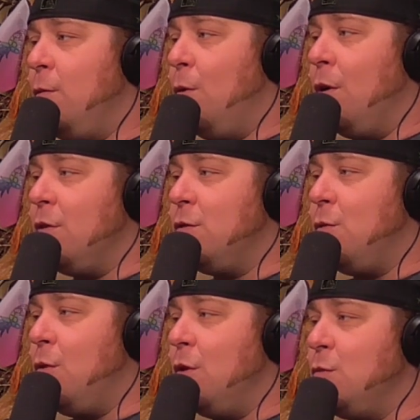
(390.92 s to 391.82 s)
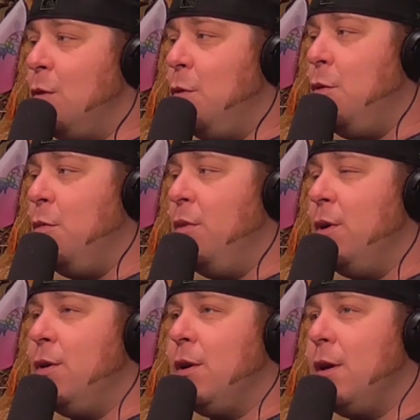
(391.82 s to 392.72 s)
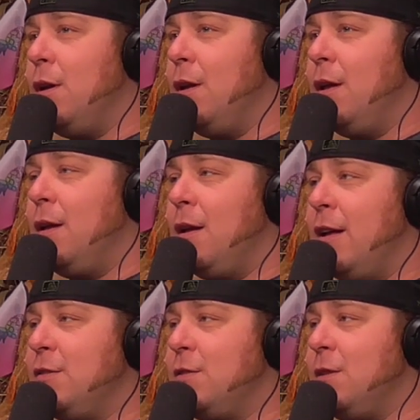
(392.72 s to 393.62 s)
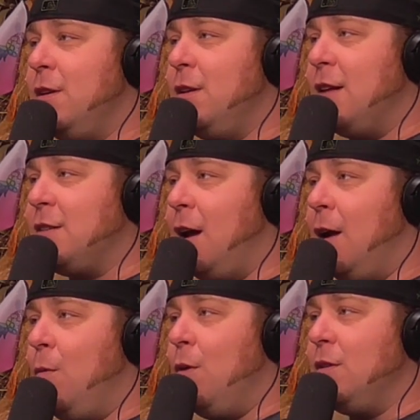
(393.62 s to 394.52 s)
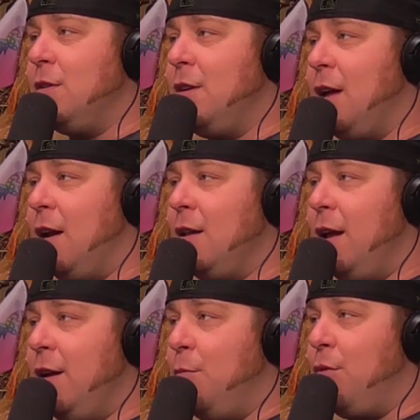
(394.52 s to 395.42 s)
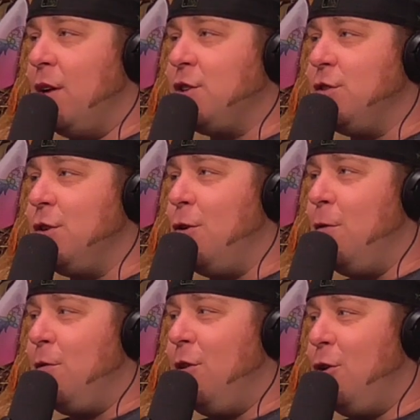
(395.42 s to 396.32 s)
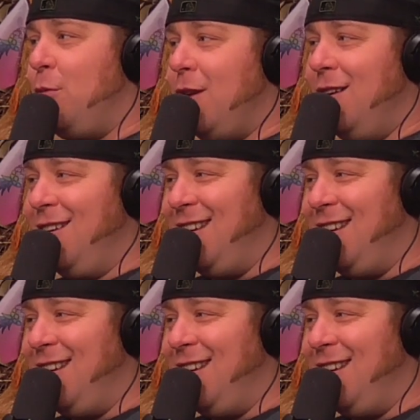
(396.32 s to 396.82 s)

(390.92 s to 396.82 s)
working towards what we were building, and that's kind of and depression took over a little bit.